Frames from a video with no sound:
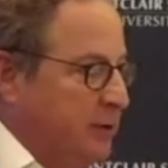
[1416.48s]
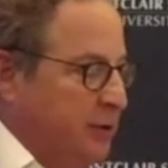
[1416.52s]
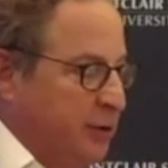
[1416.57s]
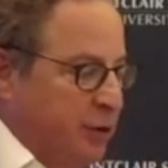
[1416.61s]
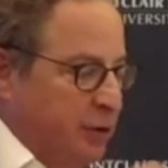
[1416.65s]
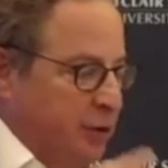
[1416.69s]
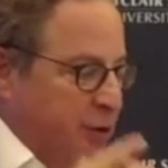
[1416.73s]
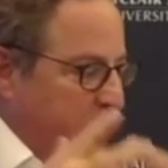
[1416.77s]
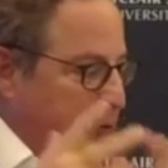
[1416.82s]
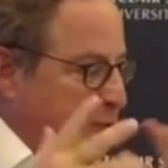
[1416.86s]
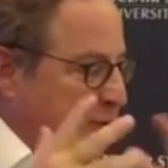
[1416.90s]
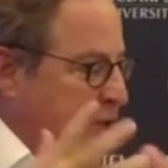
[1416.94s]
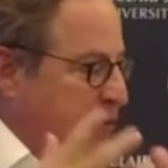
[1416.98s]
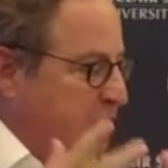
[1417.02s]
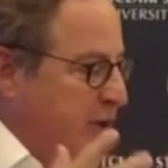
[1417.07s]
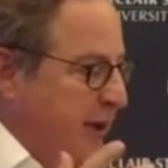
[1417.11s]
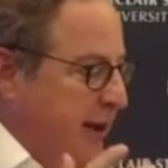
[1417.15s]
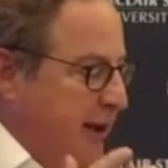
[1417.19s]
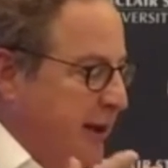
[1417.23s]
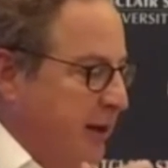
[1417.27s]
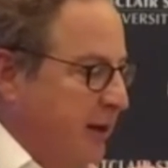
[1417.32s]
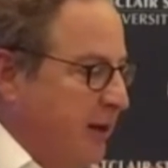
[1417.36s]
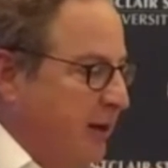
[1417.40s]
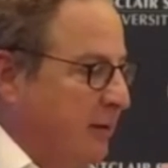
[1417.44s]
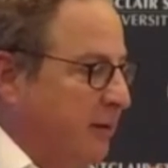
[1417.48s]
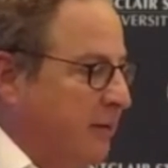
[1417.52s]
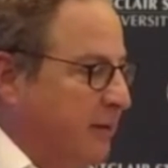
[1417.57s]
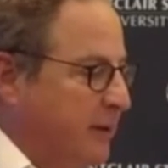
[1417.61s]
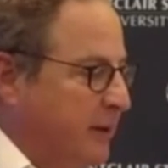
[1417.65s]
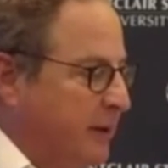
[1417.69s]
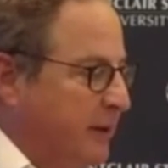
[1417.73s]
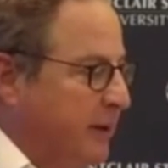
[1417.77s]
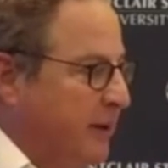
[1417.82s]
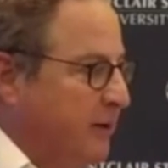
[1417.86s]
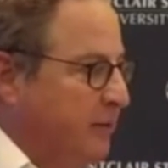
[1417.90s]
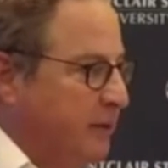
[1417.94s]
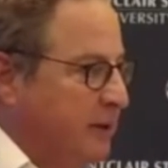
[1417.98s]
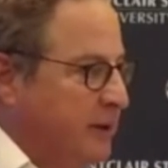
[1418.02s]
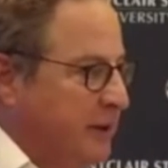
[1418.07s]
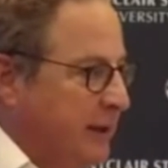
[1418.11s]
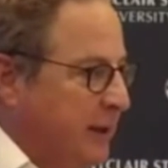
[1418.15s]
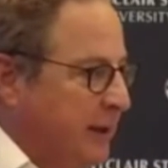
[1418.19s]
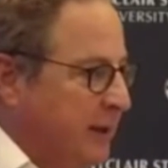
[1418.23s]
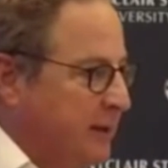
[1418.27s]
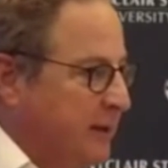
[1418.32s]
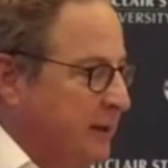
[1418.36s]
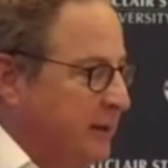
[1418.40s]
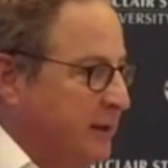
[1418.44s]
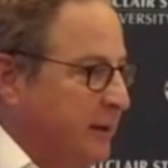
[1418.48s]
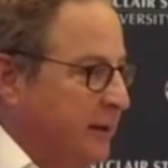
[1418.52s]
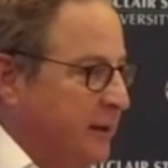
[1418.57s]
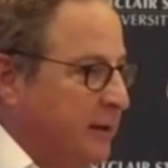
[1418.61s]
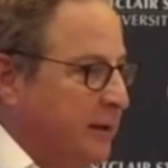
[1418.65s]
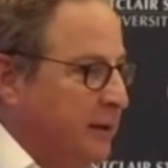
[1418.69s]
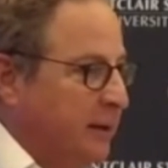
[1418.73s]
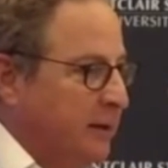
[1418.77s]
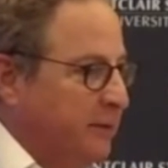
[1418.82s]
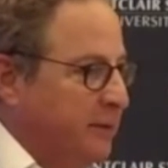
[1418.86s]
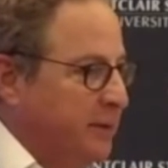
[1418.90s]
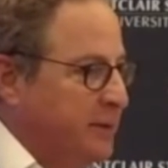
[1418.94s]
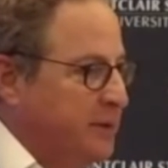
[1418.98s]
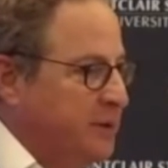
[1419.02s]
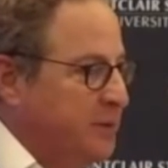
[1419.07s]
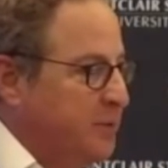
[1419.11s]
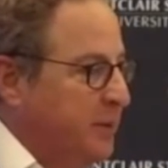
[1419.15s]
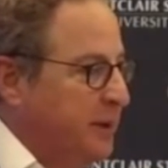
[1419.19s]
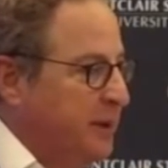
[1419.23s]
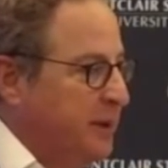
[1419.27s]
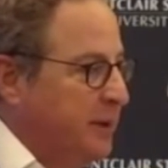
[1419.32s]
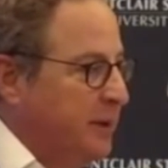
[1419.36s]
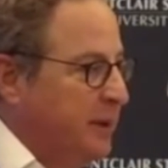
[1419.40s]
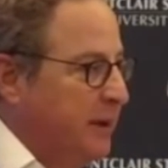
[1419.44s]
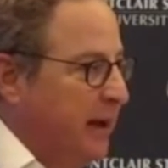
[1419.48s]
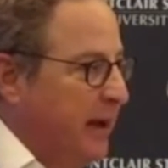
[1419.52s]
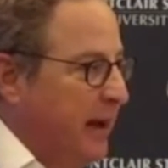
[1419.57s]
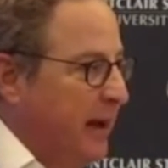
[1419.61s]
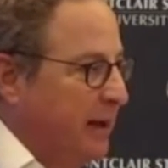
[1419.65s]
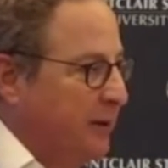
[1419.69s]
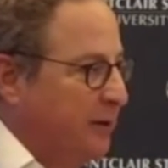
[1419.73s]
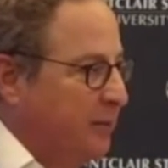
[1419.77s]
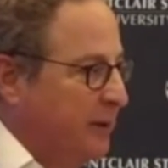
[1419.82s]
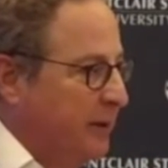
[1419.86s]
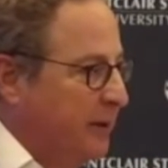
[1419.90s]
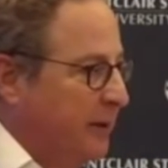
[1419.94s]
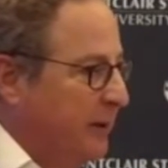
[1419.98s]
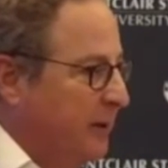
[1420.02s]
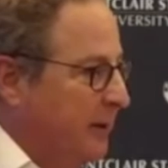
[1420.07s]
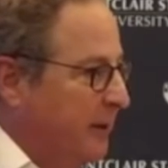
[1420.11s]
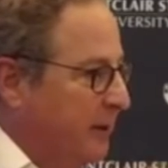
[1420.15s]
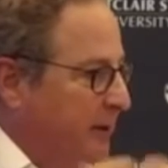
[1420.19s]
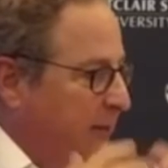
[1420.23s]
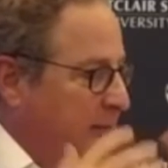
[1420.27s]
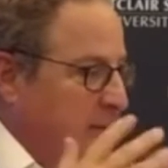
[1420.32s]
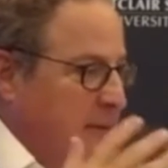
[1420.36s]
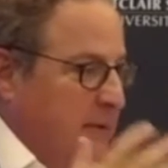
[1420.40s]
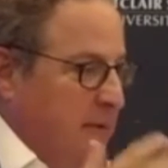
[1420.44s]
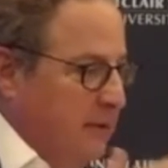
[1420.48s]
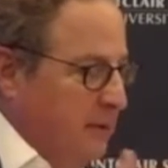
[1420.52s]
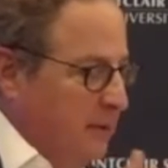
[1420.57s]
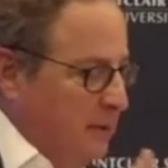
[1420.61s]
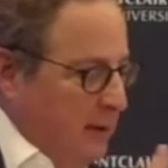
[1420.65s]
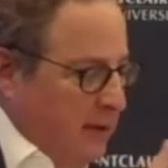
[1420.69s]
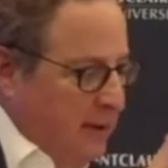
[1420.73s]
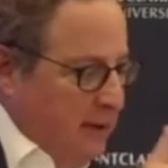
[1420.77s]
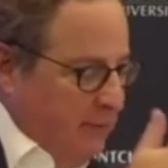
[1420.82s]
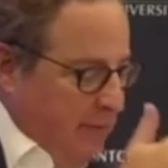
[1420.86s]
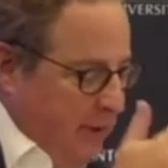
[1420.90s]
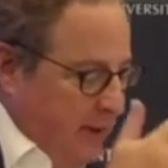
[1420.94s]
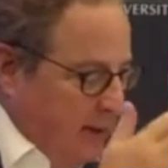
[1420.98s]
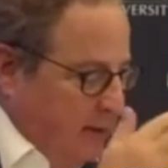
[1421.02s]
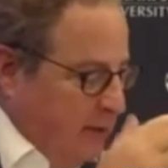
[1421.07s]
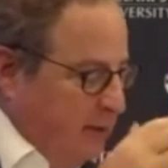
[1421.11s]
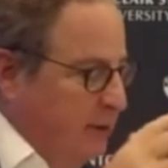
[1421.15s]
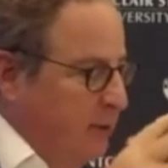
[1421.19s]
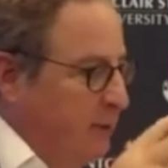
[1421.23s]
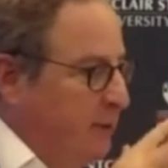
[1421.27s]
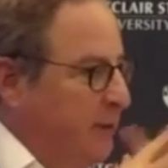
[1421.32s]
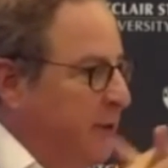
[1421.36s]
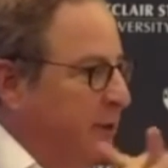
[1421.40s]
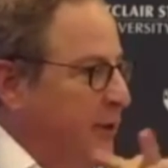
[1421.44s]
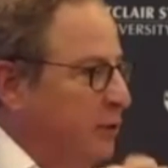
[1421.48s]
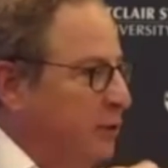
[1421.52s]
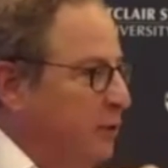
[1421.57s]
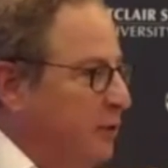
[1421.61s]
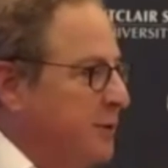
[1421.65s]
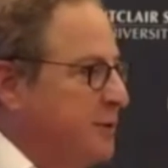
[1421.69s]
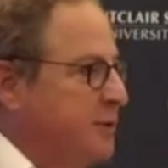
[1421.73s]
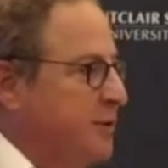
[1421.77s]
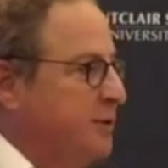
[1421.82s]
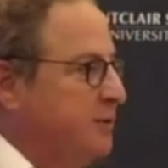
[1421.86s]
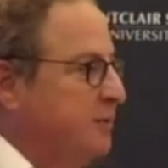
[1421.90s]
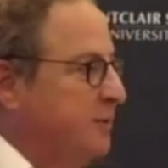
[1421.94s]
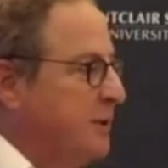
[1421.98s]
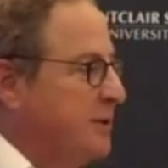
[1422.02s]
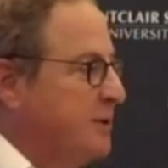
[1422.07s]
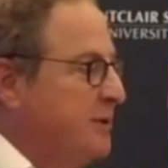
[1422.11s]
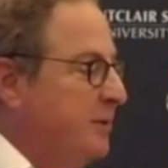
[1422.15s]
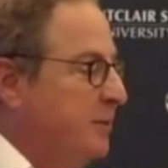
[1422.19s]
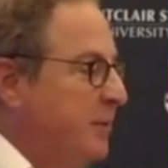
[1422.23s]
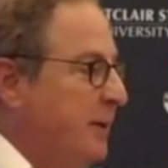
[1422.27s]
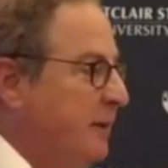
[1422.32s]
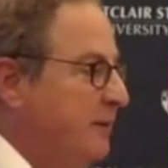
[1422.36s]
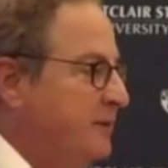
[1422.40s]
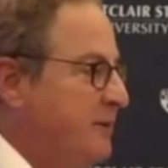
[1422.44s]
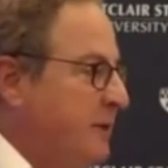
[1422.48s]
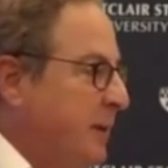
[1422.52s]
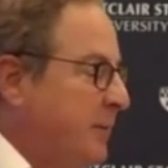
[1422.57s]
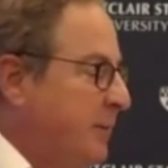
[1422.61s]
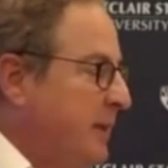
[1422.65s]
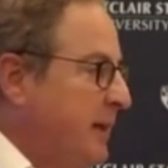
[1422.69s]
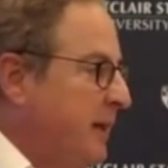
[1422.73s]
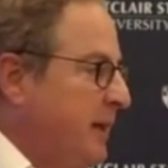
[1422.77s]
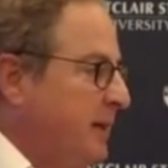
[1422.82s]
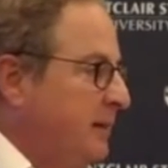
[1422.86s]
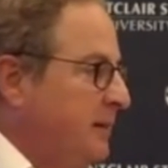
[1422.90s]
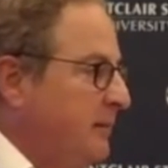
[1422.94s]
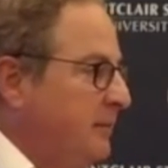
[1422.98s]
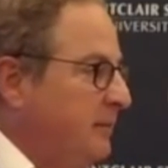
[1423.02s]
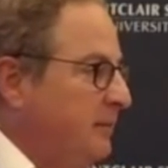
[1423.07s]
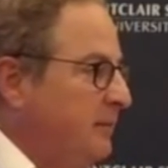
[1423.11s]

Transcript: Do you share the critique that their coverage has been inadequate and that apparently you think yours has risen above some of that?